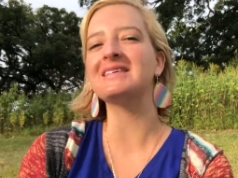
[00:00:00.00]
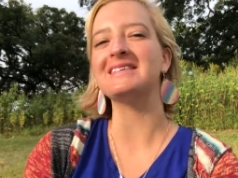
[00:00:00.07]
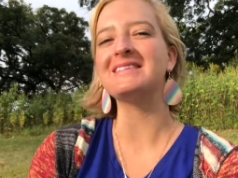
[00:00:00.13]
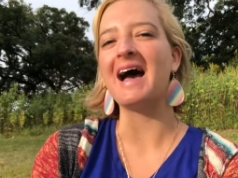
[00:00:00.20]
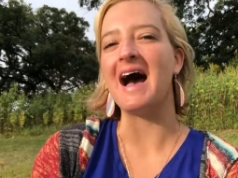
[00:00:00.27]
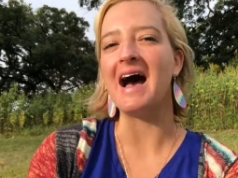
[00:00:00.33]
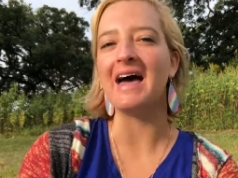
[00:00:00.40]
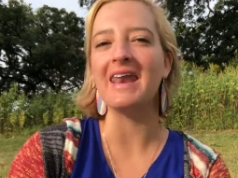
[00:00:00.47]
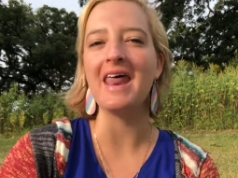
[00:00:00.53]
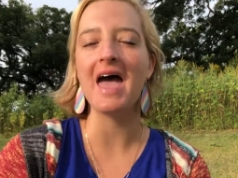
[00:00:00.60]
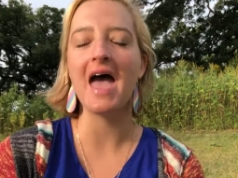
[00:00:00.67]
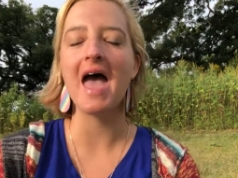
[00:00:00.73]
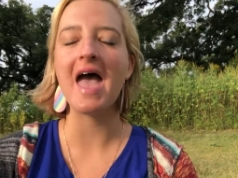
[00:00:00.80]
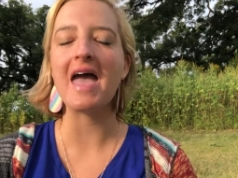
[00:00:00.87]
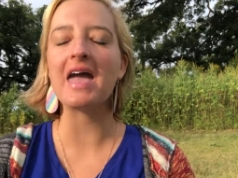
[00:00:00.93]
is on
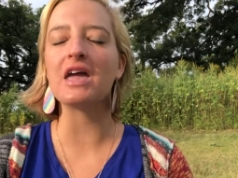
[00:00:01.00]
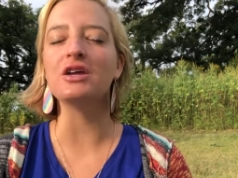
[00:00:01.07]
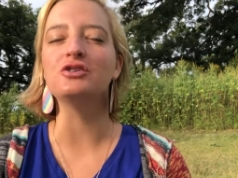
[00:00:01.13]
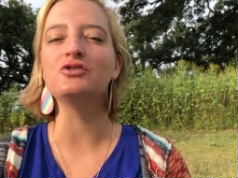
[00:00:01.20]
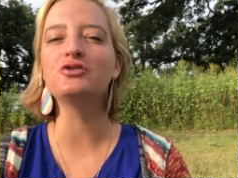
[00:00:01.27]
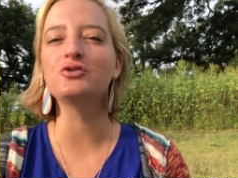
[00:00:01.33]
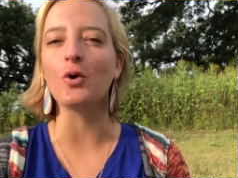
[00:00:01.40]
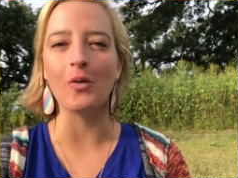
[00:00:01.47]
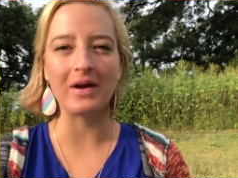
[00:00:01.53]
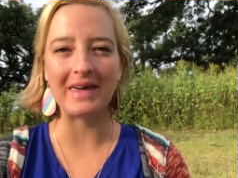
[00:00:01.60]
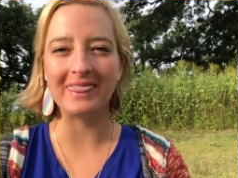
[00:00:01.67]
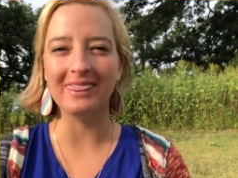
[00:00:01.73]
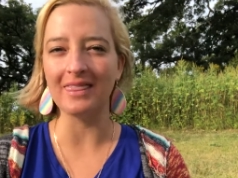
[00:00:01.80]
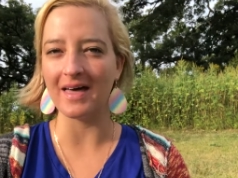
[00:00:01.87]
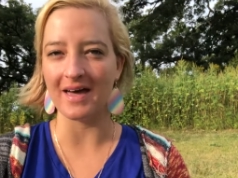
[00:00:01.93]

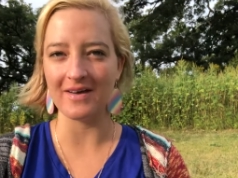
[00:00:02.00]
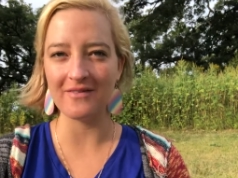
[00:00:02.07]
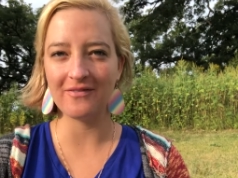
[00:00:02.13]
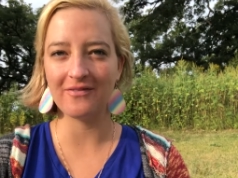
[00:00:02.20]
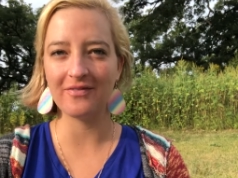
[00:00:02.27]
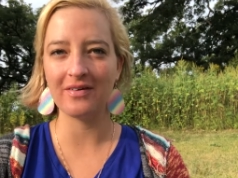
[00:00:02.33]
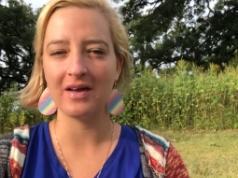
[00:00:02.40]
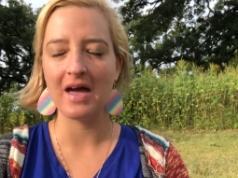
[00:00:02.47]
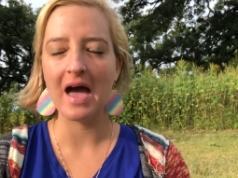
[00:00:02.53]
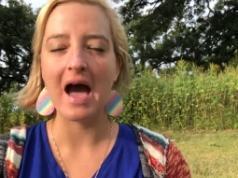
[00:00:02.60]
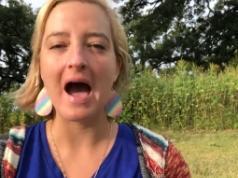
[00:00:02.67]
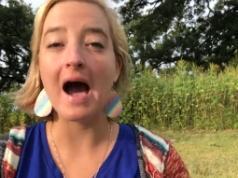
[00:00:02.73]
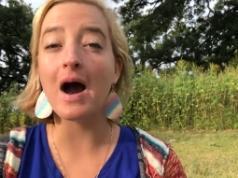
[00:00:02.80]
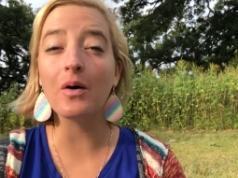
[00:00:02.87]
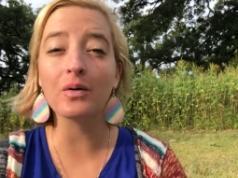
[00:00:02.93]
enjoying life.
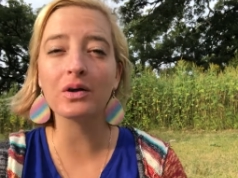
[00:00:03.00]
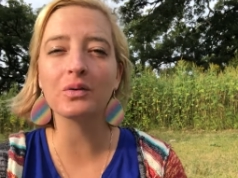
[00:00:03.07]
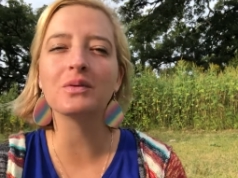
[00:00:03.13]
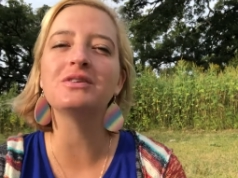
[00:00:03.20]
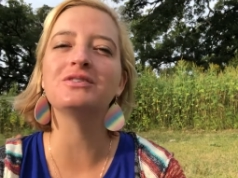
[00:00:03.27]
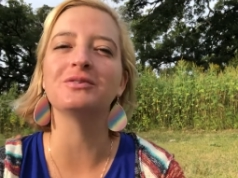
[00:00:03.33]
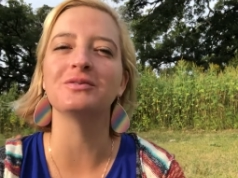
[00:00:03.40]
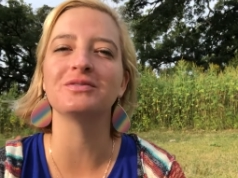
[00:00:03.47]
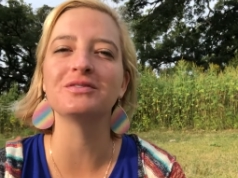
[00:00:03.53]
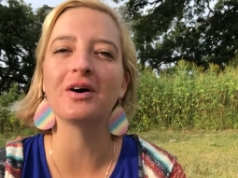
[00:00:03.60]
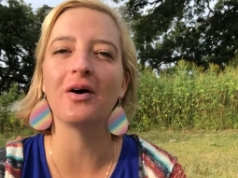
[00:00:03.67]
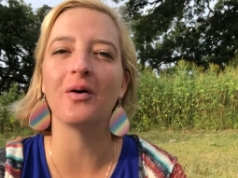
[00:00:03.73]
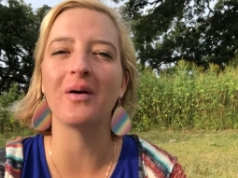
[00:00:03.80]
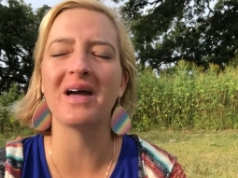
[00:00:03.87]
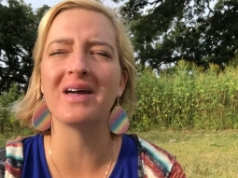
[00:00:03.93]
How can we do
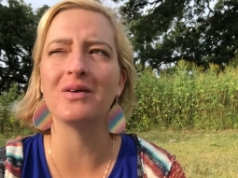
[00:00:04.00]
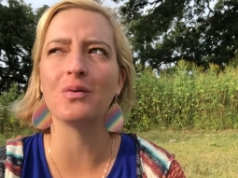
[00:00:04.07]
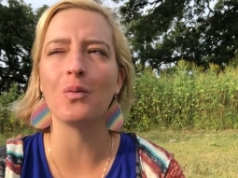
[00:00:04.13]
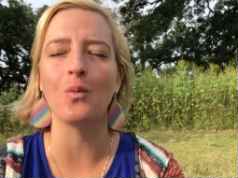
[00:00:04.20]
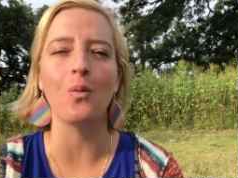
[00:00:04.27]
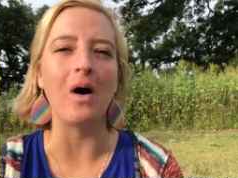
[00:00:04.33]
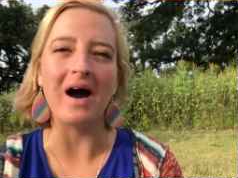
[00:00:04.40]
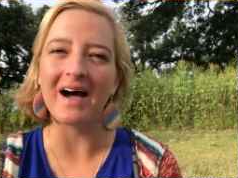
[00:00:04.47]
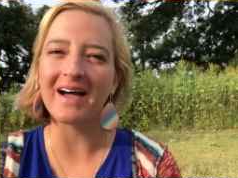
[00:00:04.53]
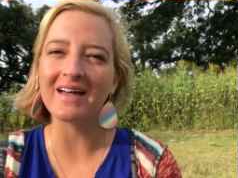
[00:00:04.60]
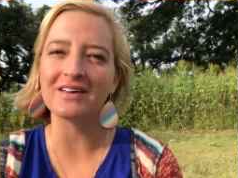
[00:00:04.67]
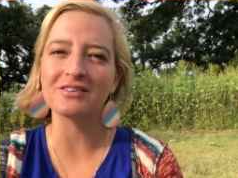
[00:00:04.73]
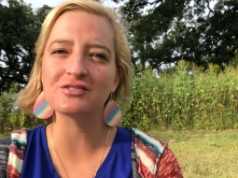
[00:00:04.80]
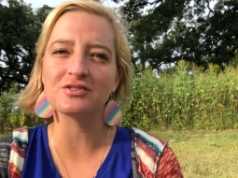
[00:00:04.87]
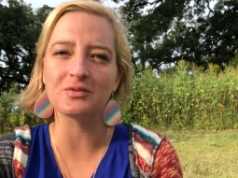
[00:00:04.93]
so and
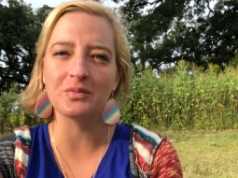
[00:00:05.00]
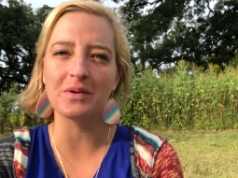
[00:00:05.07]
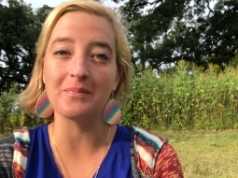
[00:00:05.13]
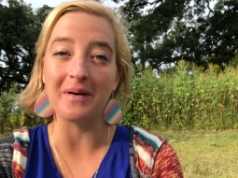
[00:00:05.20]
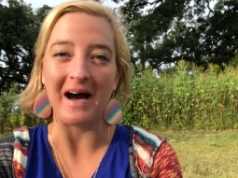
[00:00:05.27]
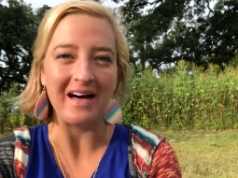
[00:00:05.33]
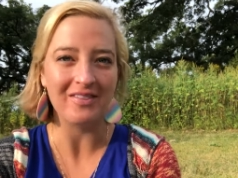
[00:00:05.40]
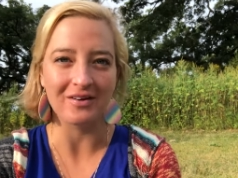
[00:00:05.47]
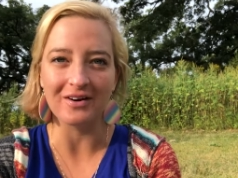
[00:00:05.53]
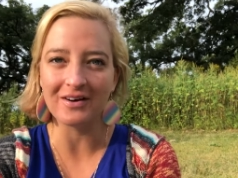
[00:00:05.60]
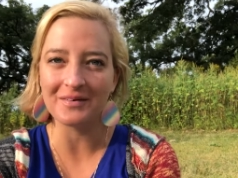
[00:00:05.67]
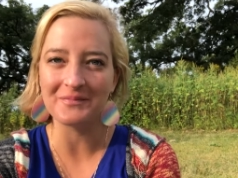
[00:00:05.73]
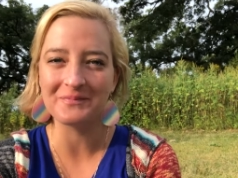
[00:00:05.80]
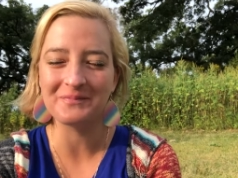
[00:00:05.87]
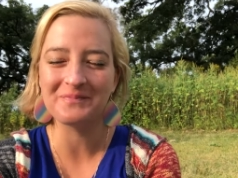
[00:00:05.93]
why should we bother?
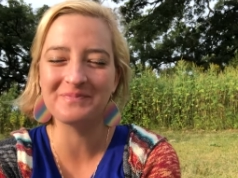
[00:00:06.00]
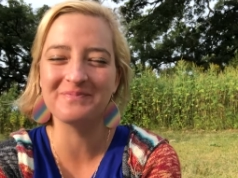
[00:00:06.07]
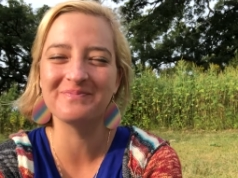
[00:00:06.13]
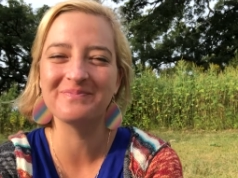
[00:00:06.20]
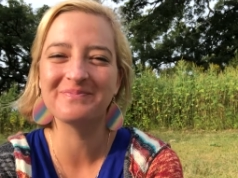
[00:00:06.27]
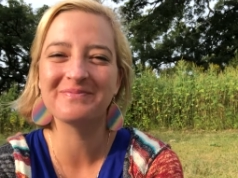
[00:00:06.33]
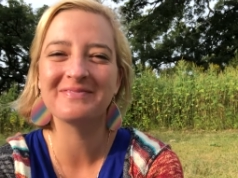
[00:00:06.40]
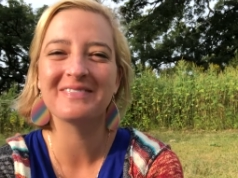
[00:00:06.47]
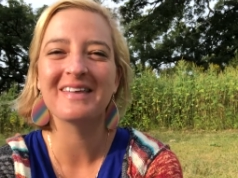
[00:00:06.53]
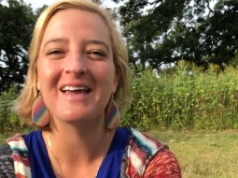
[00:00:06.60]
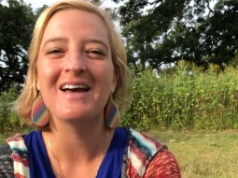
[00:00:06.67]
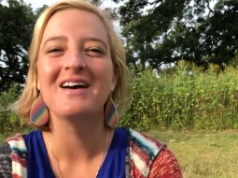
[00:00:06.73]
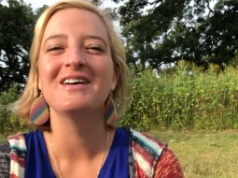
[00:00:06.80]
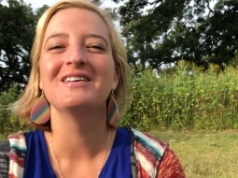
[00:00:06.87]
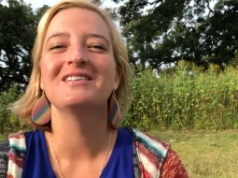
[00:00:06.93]

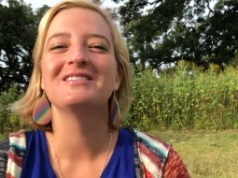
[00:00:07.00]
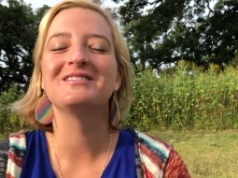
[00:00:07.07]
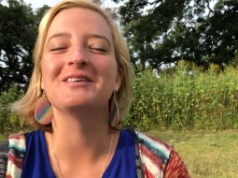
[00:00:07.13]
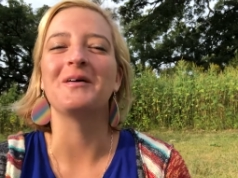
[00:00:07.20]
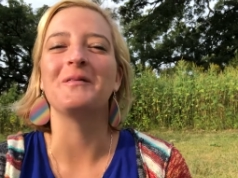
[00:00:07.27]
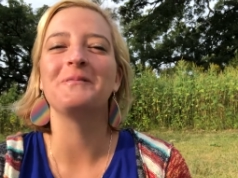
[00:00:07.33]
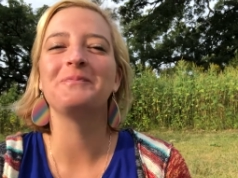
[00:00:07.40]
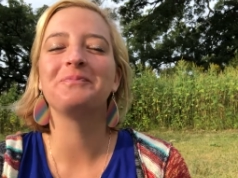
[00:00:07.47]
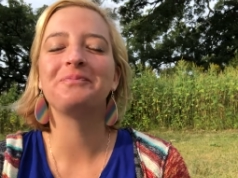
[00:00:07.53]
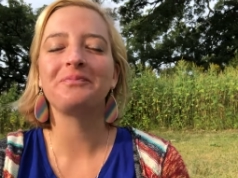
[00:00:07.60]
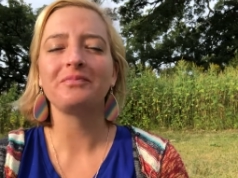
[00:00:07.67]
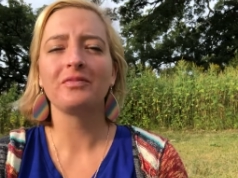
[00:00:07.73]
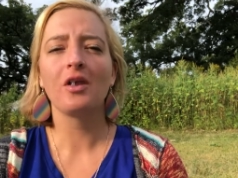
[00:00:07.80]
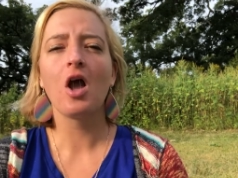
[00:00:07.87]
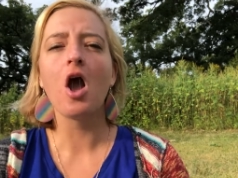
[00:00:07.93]
So,
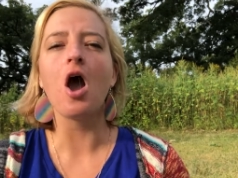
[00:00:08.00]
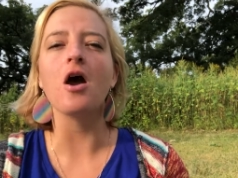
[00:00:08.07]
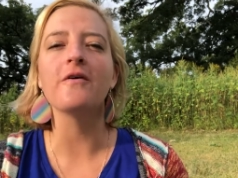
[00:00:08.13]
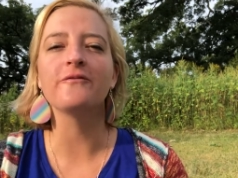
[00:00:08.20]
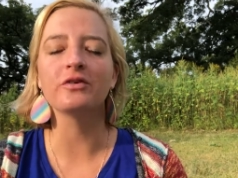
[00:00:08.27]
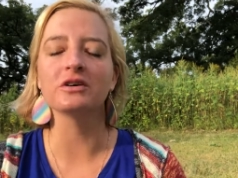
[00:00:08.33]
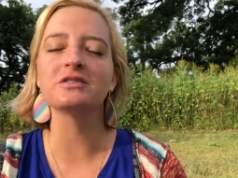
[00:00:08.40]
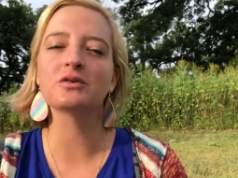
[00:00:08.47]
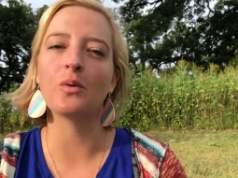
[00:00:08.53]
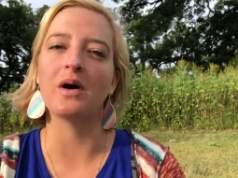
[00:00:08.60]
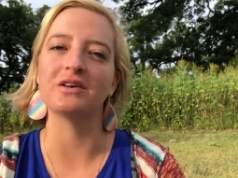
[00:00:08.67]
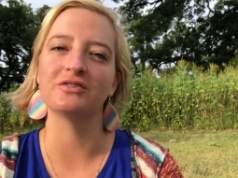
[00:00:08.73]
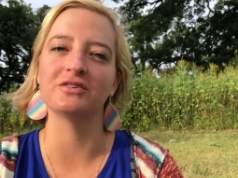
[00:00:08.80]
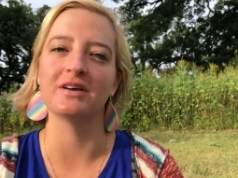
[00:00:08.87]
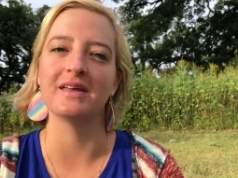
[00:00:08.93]
our first
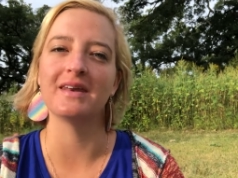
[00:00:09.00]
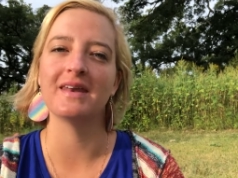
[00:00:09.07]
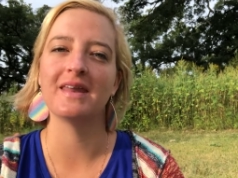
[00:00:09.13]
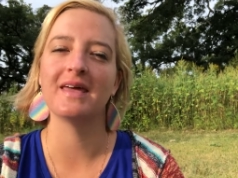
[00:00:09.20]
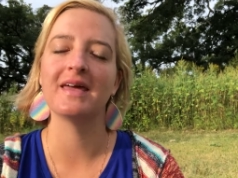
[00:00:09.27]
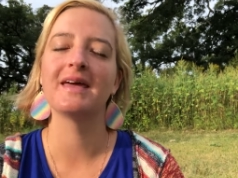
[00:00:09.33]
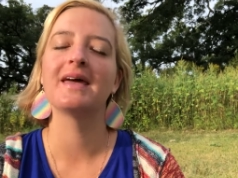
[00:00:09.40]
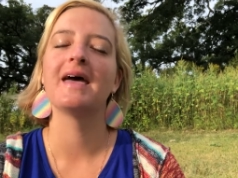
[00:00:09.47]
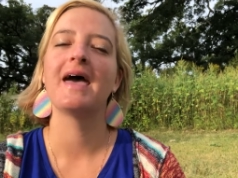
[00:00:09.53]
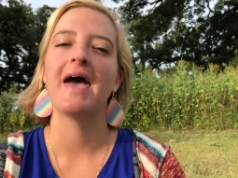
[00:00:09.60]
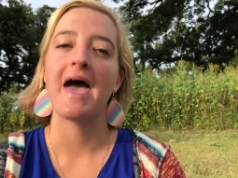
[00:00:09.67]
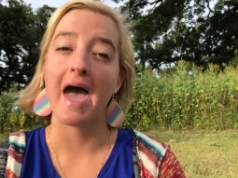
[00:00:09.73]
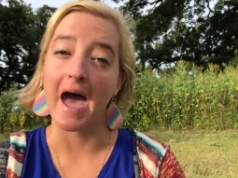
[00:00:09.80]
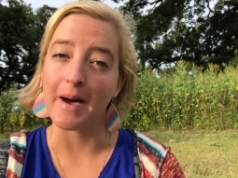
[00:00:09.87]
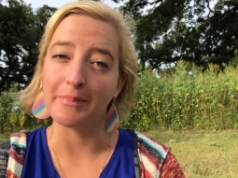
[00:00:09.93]
question
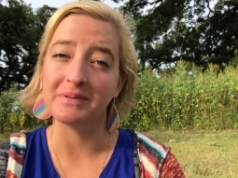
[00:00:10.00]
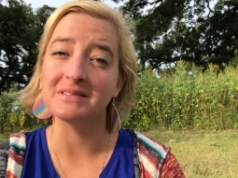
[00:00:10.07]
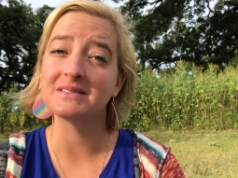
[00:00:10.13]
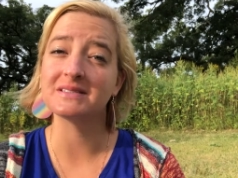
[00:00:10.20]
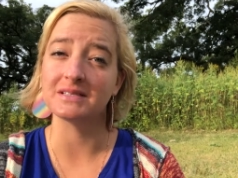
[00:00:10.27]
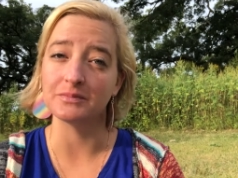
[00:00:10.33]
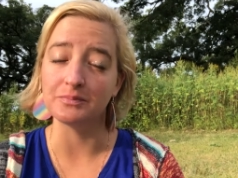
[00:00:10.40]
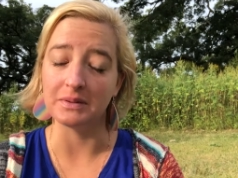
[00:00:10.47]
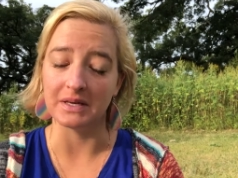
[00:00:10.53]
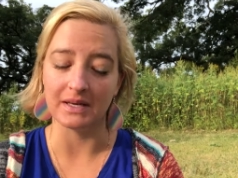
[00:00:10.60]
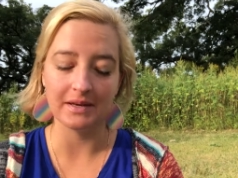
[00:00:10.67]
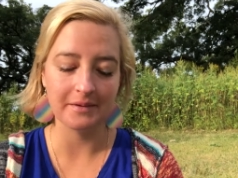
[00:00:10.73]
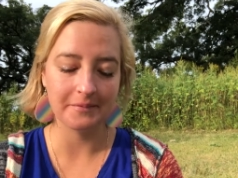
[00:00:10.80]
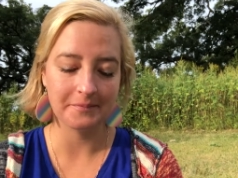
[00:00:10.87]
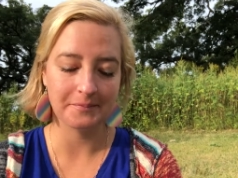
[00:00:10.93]
happens to be,